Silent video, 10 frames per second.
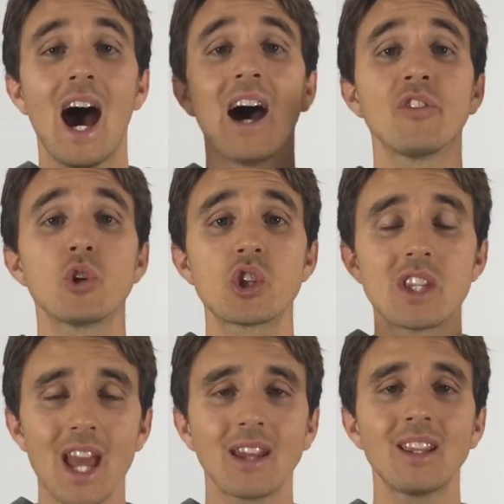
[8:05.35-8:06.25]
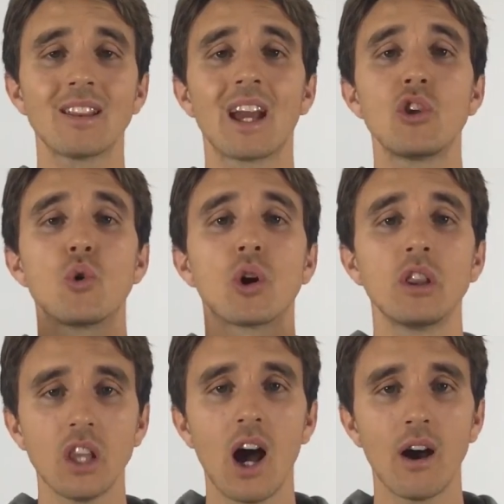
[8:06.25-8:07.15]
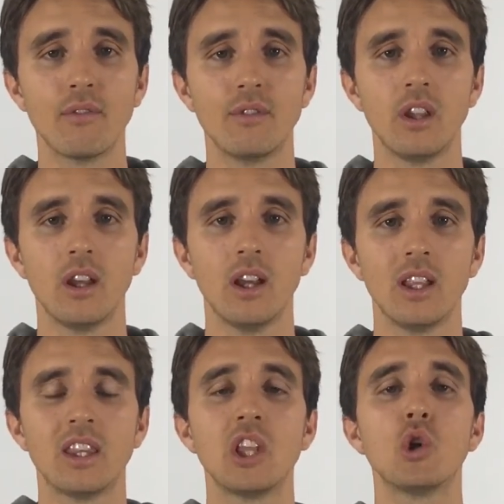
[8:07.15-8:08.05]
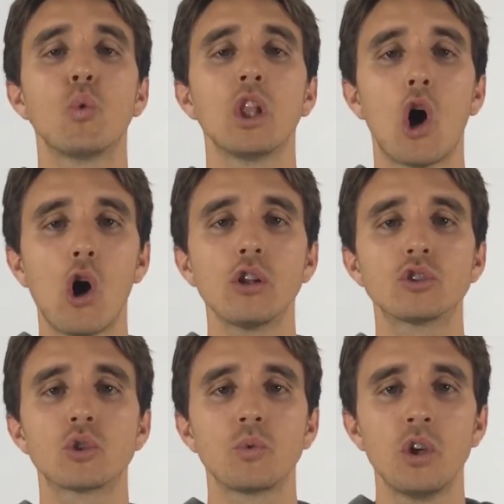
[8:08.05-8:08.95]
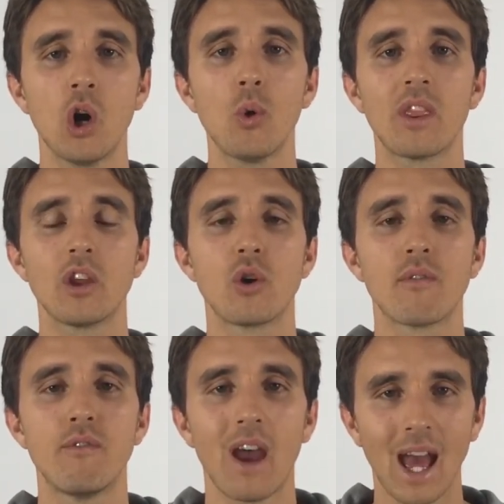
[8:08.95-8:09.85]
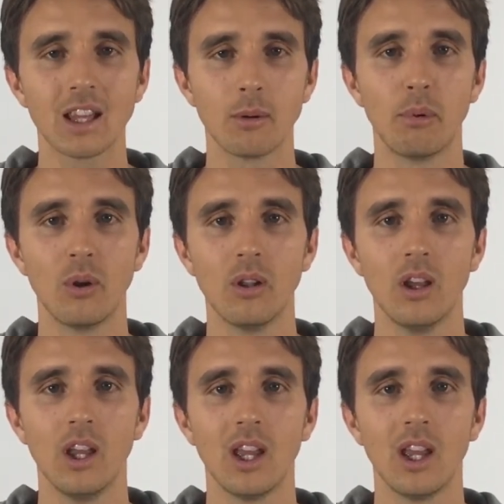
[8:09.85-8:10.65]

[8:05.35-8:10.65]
Understanding that you're loved, then you will also know that you're valuable.